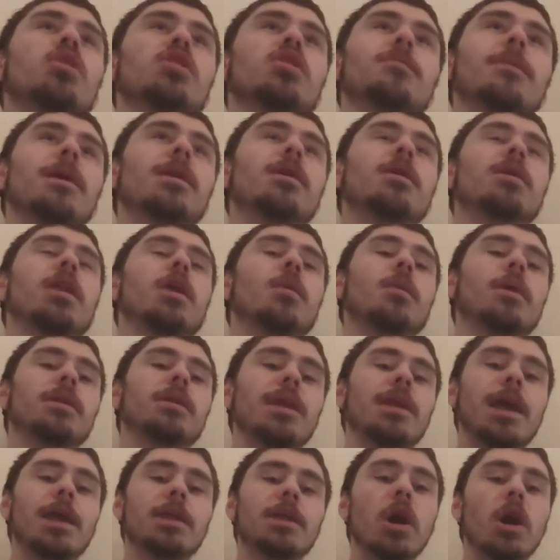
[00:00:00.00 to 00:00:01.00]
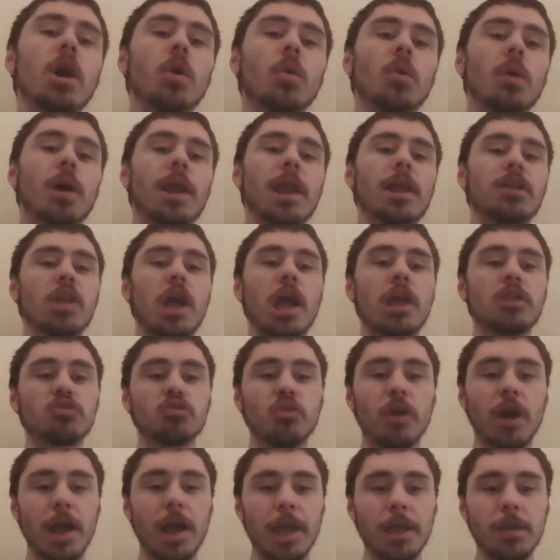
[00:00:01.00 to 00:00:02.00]
And I went, yeah, I know, and I try,
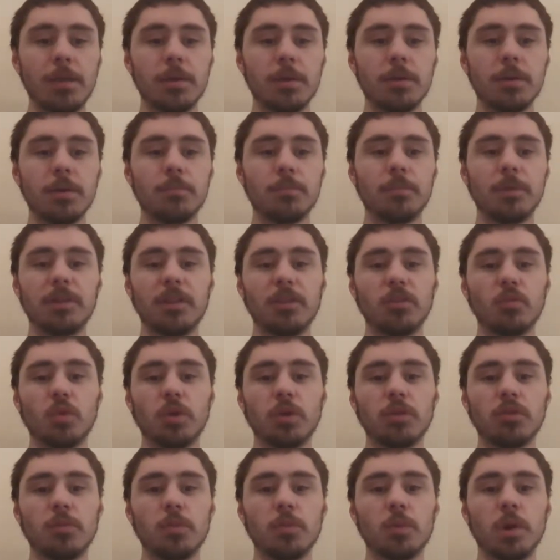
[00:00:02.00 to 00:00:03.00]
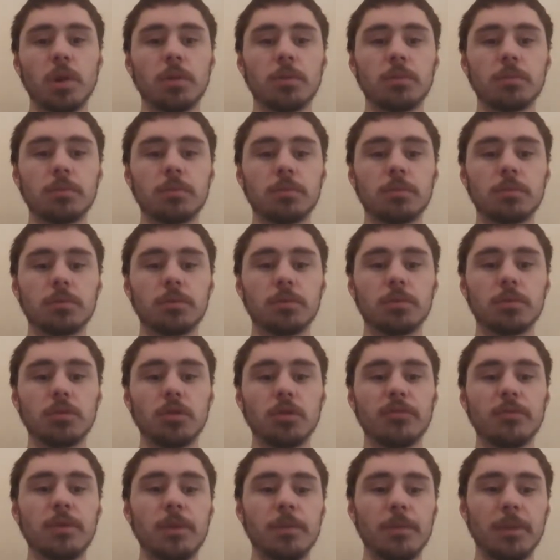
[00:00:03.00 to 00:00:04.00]
but it doesn't work super well. So for me, I'm
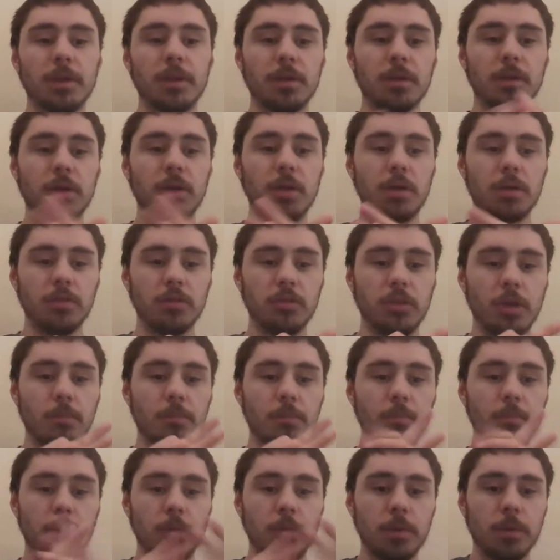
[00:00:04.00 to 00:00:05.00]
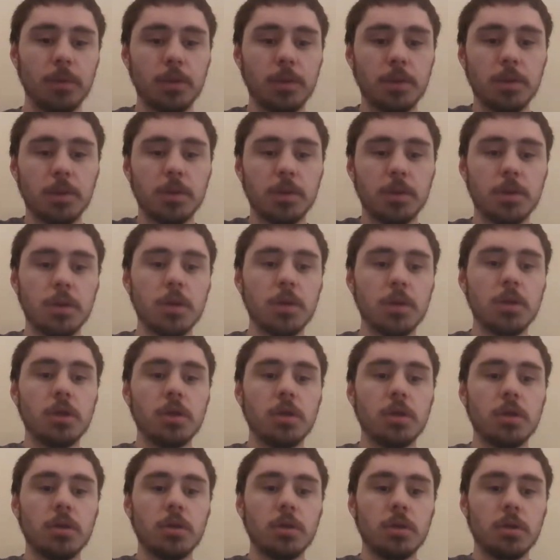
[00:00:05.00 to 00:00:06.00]
like, ugh, this is dumb. Anyway.
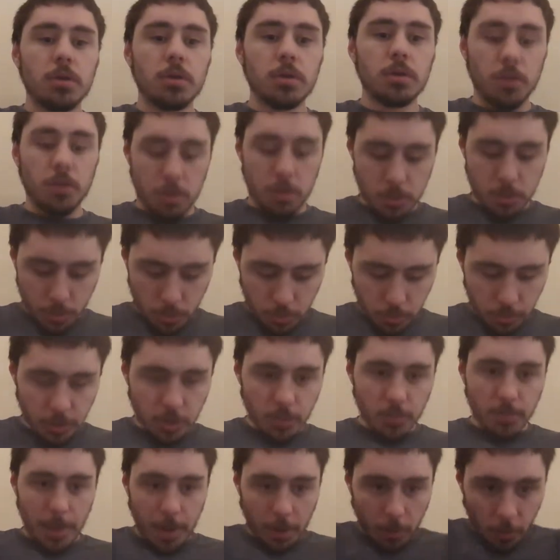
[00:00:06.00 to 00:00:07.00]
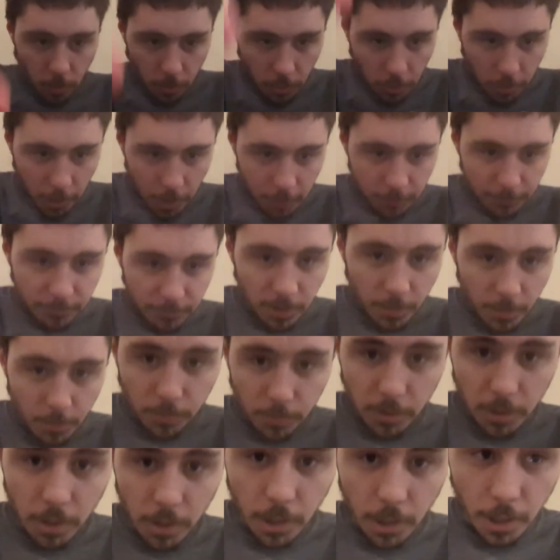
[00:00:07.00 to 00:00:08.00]
Oh, this is backwards. Can I flip the?